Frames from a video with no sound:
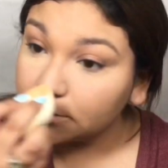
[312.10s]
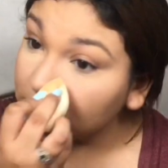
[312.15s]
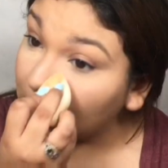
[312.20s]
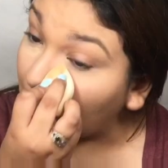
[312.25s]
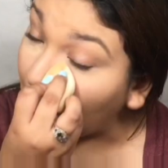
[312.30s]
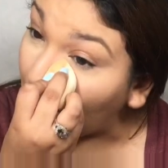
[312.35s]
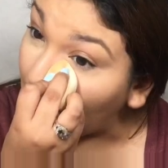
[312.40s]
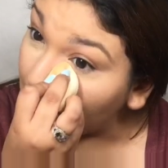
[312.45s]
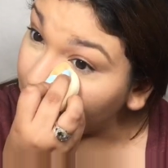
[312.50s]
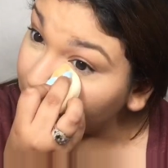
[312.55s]
So
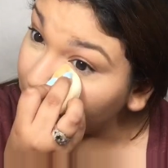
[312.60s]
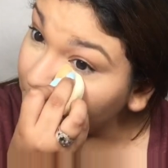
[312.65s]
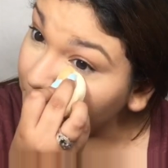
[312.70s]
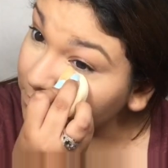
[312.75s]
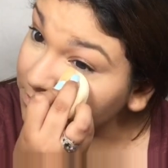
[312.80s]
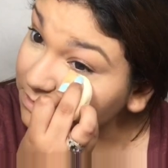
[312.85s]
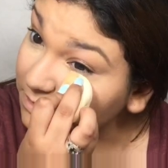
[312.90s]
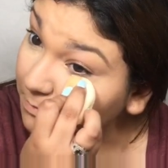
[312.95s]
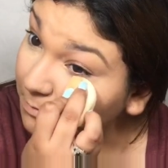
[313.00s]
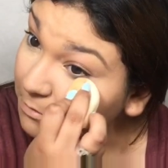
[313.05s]
if
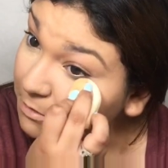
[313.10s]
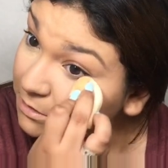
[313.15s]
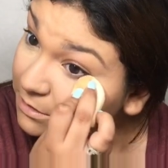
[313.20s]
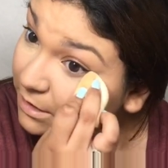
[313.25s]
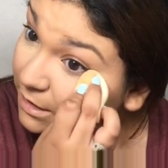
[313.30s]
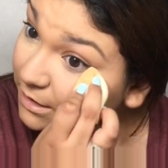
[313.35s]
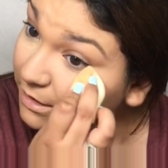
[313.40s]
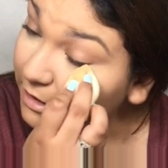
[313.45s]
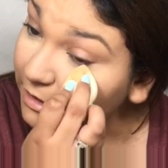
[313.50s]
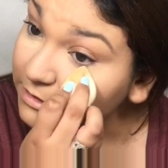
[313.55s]
you're someone
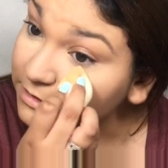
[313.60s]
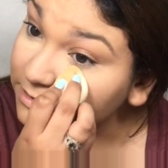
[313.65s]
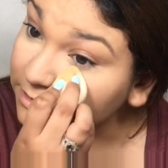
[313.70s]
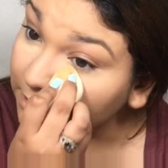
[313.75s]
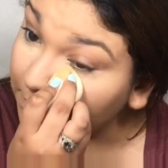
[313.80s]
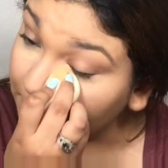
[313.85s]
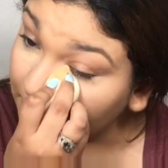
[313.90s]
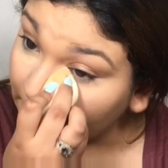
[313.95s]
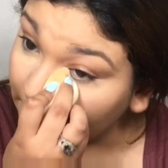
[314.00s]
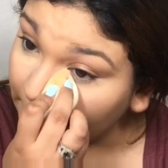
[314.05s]
that likes
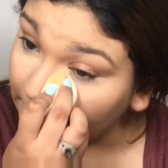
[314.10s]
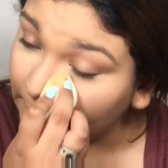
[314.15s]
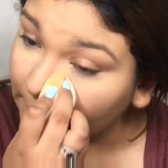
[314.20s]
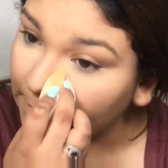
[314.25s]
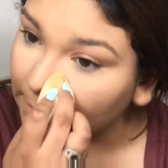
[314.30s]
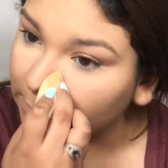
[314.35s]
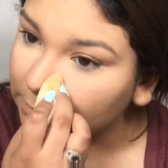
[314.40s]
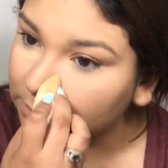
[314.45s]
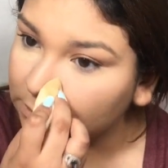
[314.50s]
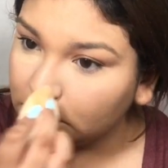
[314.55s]
to bake
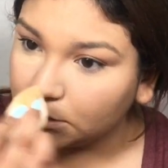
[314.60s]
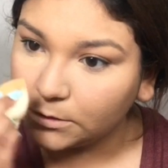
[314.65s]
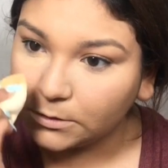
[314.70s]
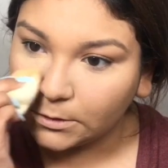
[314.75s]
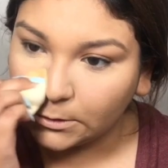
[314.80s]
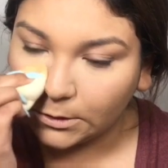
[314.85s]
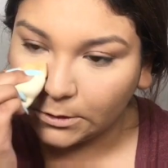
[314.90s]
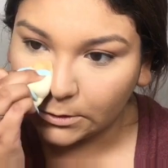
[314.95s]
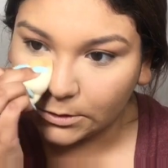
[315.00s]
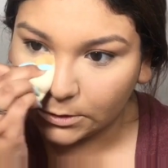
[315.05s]
because
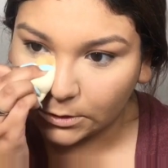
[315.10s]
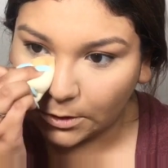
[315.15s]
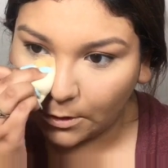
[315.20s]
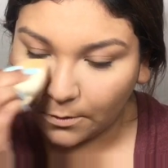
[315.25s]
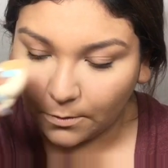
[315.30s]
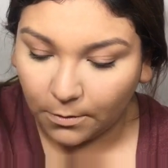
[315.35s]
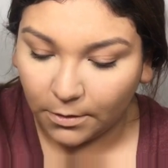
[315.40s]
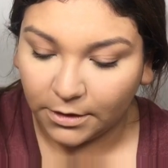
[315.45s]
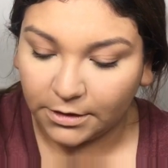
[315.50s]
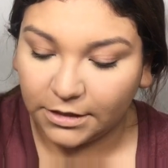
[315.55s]
you
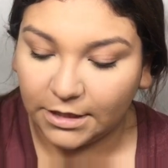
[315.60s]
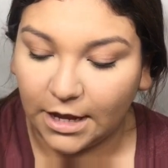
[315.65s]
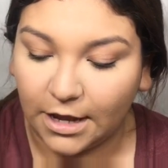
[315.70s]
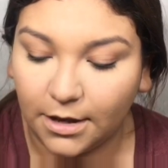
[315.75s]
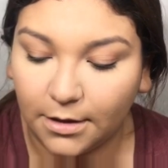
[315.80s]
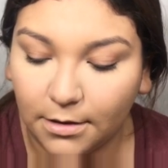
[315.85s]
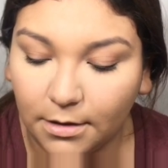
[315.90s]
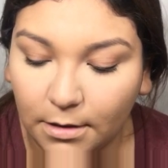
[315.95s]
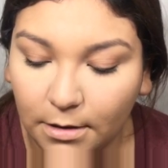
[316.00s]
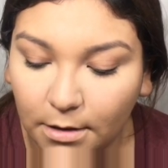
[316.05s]
don't want
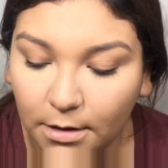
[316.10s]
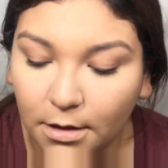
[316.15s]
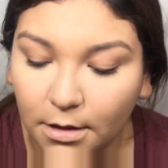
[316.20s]
that